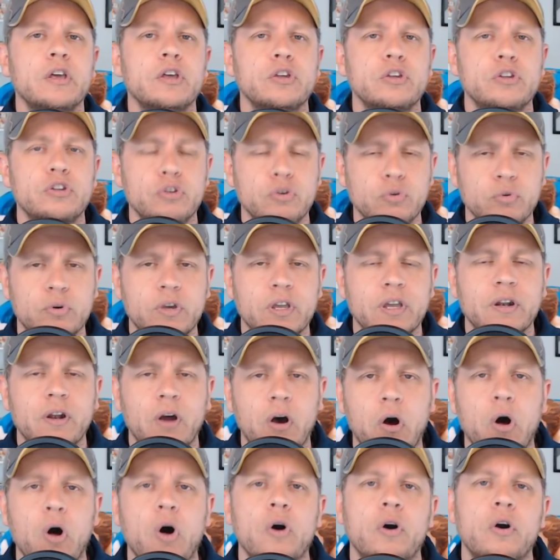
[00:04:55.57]
you can
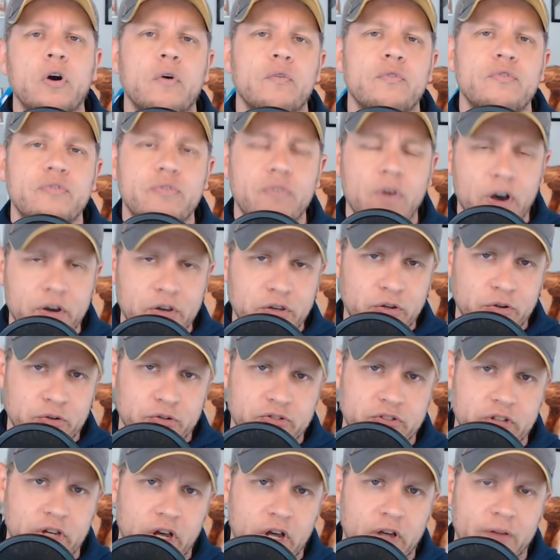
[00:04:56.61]
all go fuck
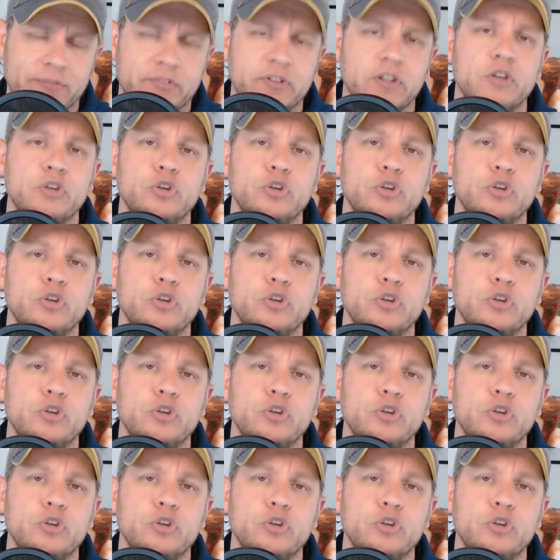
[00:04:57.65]
yourselves.